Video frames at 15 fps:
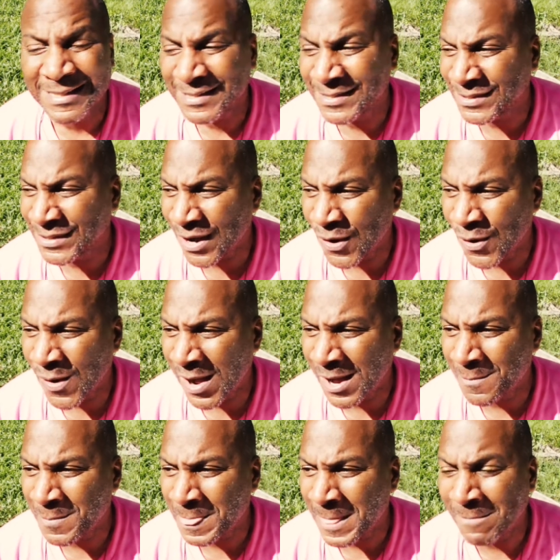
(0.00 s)
So
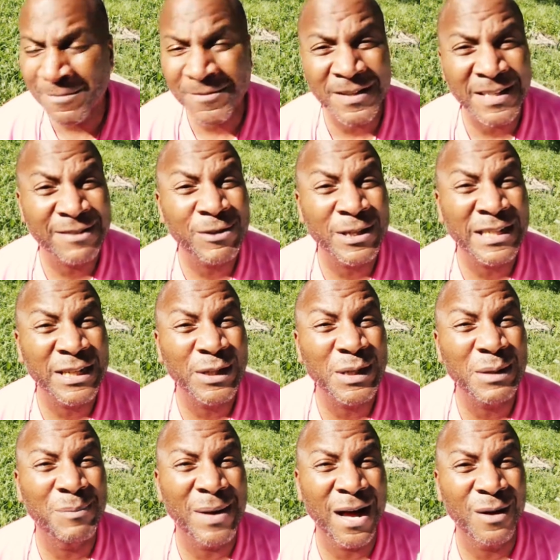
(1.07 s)
I'm feeling really
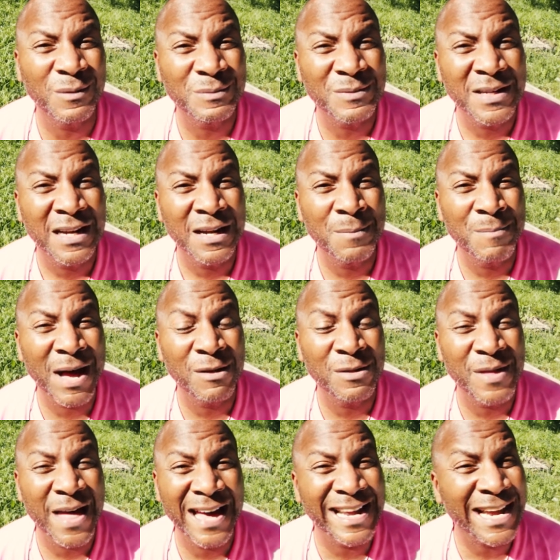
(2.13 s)
good
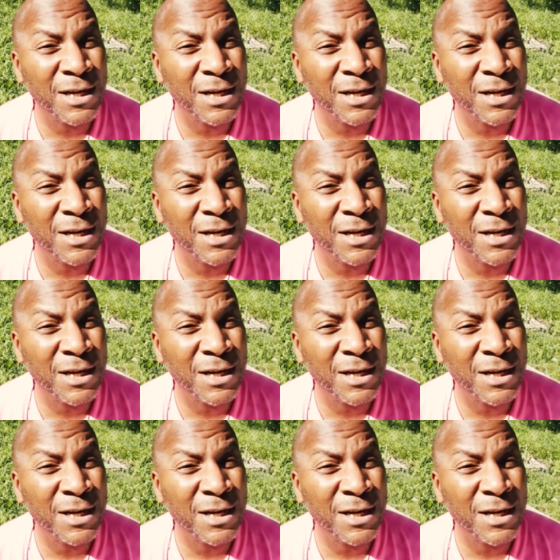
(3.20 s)
about that.